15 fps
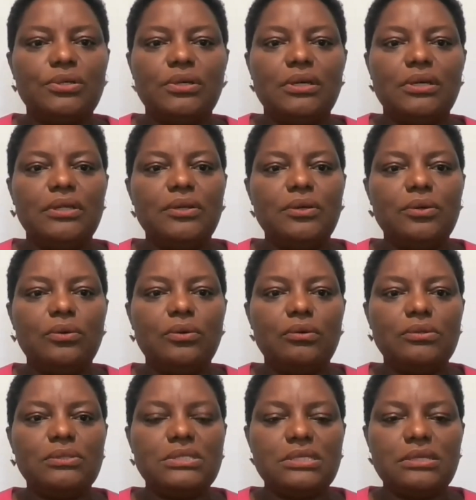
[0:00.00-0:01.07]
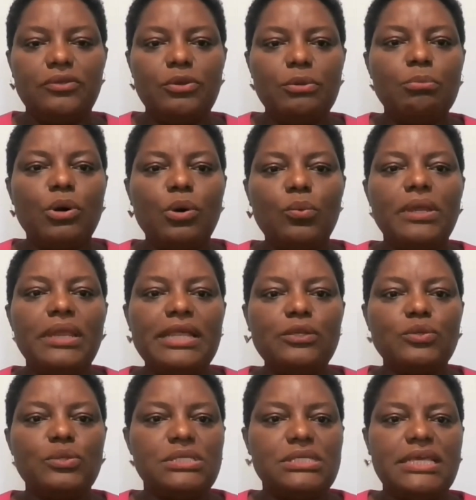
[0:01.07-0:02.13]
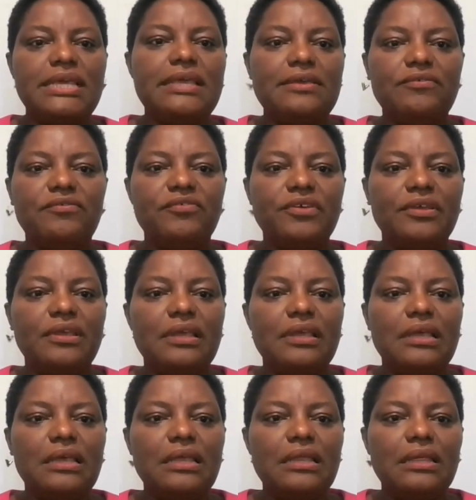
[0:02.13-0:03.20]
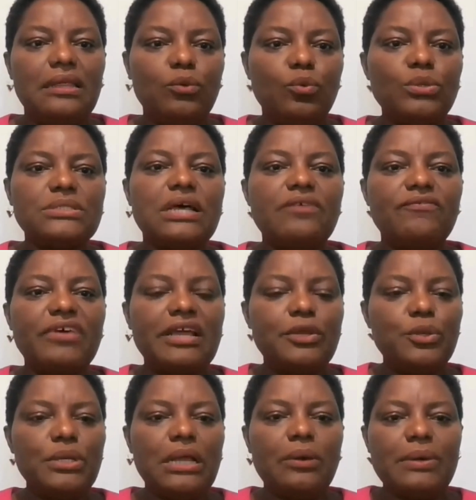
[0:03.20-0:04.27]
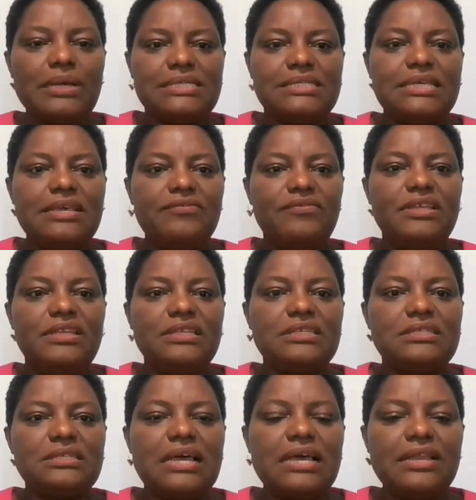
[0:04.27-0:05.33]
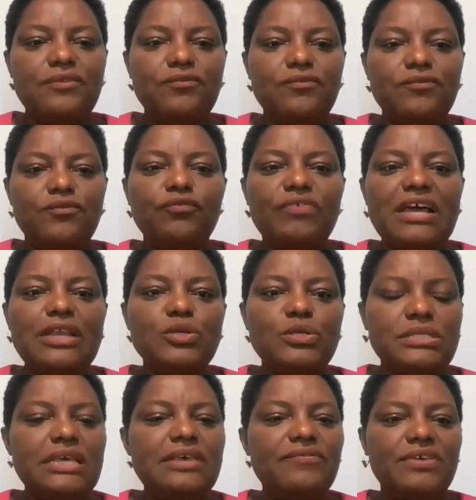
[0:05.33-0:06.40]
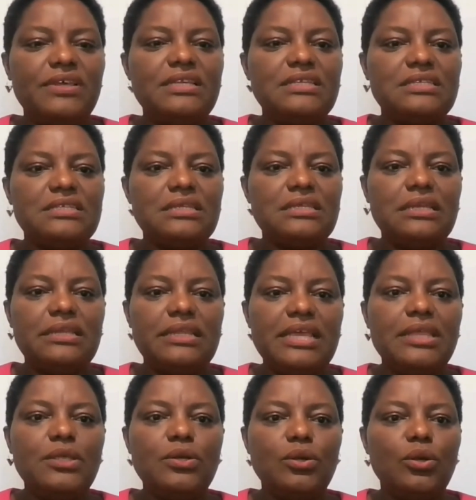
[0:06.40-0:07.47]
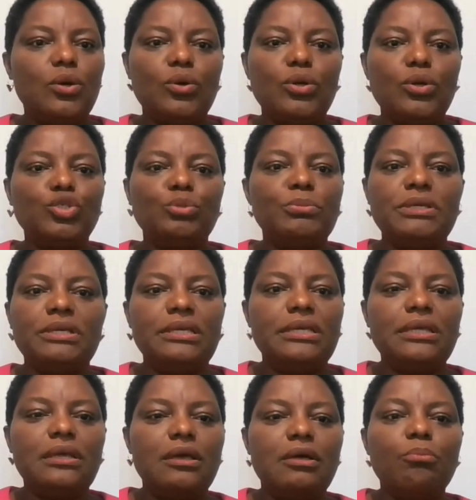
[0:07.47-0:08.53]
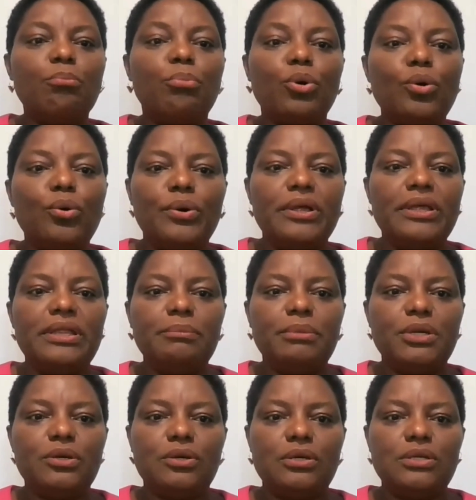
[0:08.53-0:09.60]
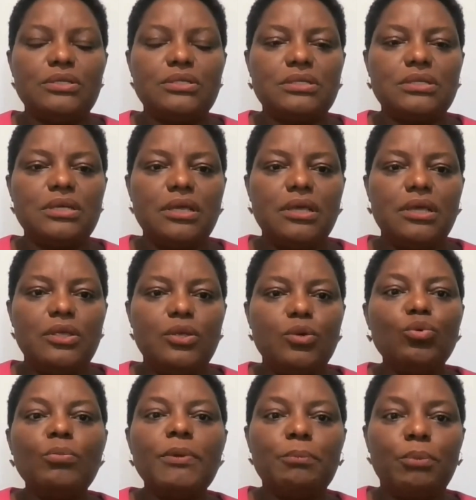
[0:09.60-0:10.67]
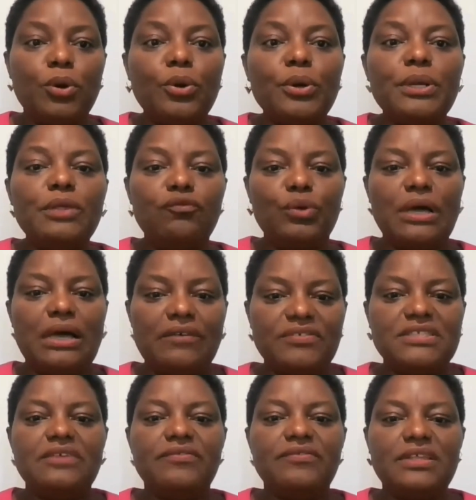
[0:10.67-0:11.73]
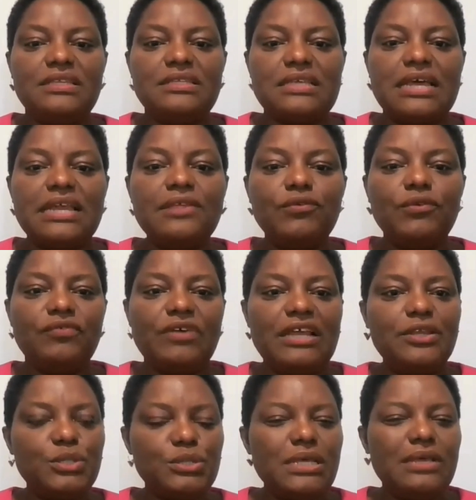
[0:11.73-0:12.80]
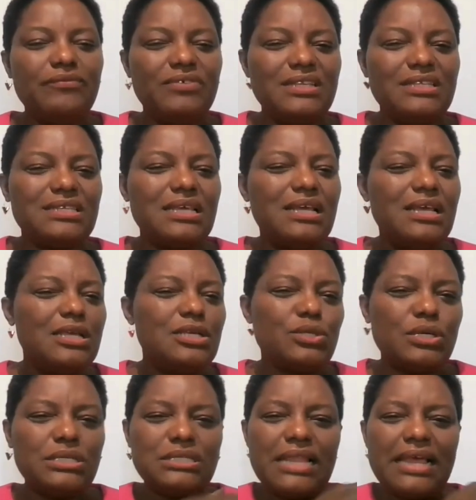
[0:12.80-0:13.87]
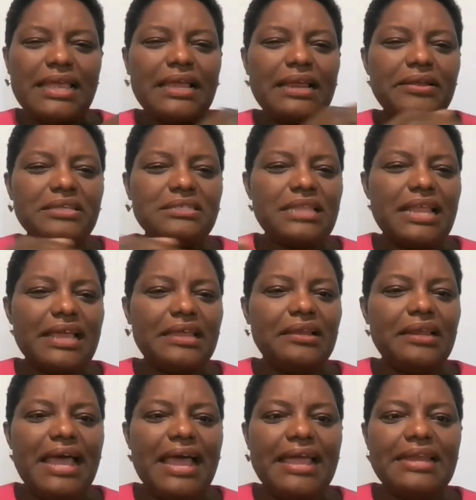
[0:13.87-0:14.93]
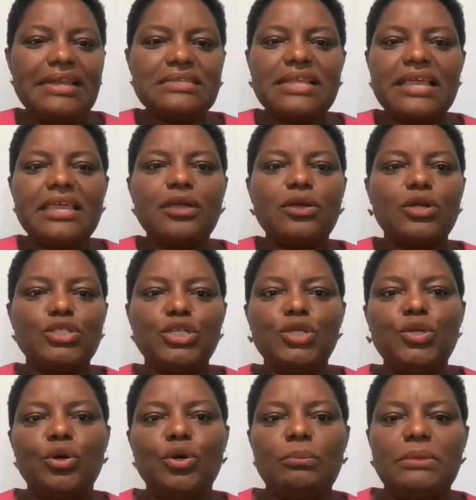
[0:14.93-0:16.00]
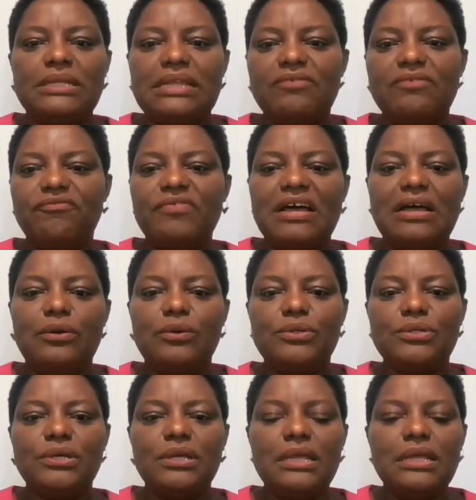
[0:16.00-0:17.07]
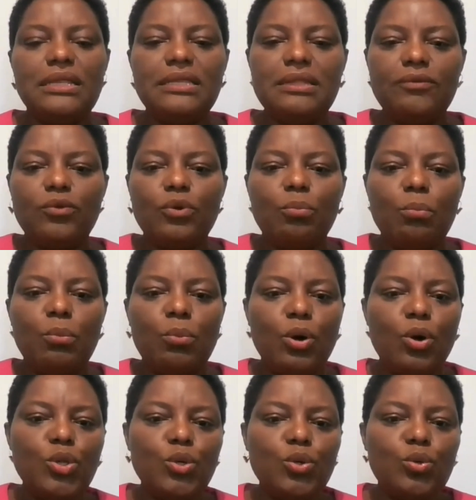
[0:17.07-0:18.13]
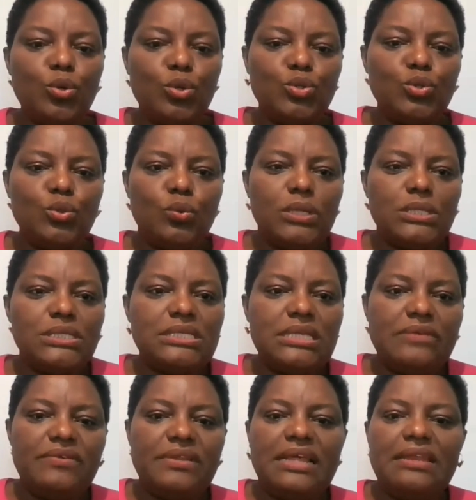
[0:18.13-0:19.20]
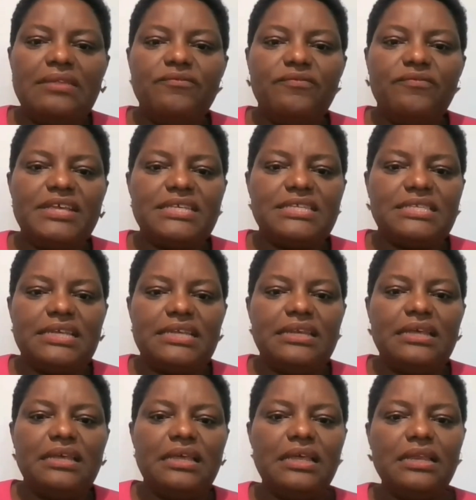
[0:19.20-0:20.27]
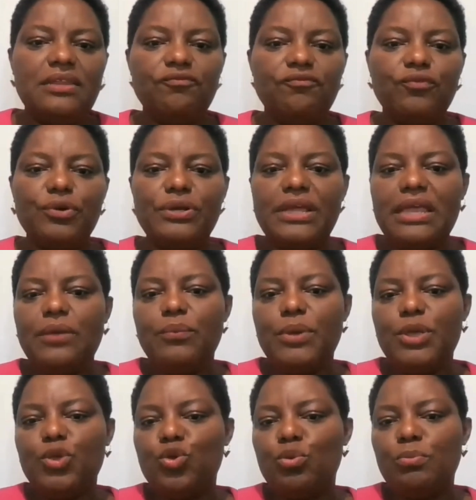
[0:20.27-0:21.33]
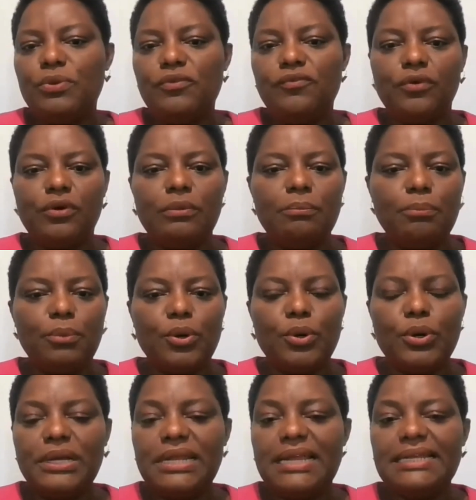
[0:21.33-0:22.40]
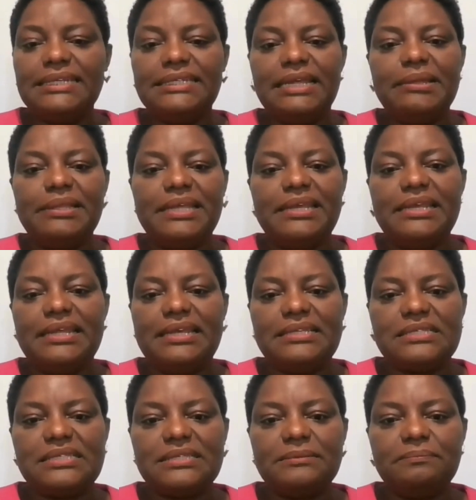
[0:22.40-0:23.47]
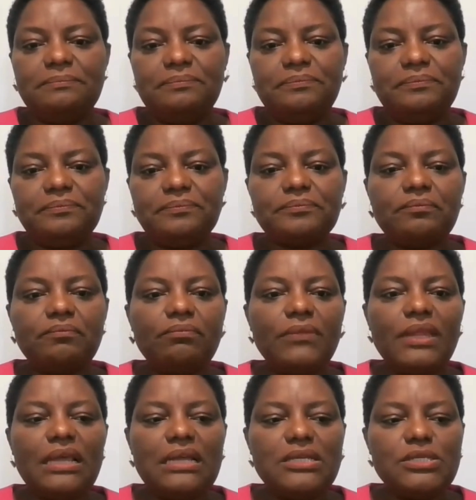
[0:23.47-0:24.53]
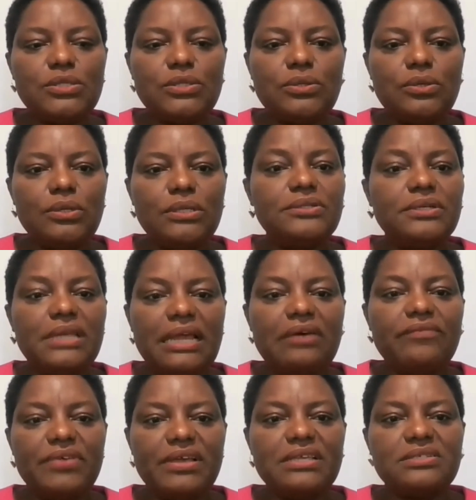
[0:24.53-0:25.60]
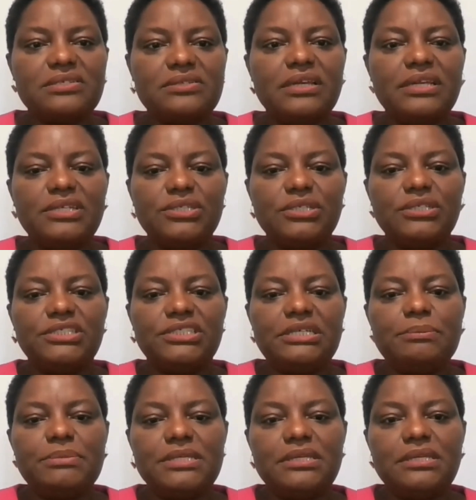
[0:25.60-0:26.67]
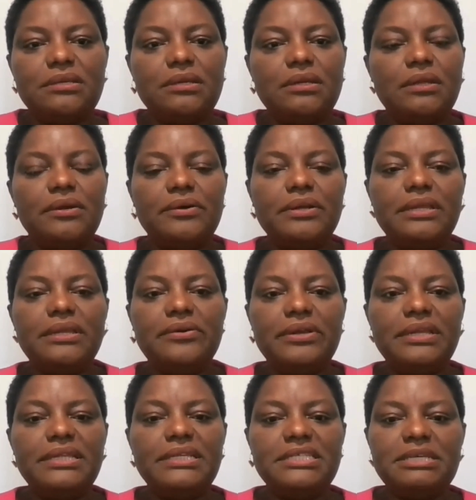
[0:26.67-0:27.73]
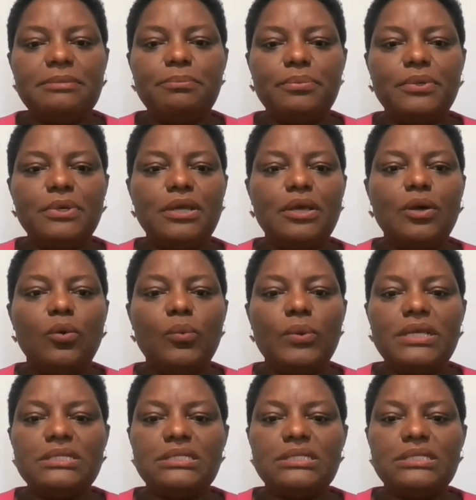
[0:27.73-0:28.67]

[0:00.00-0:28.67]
The more we learn to save, we will start valuing our savings. And if you value savings, then you're not going to be borrowing because you won't be borrowing if you have savings. And if you value savings, so it's like a line, it's like a continuum that I've found. The more you go towards saving and investing, the further away you'll be from borrowing and indebtedness. And so it really affects relationships in really, really deep ways.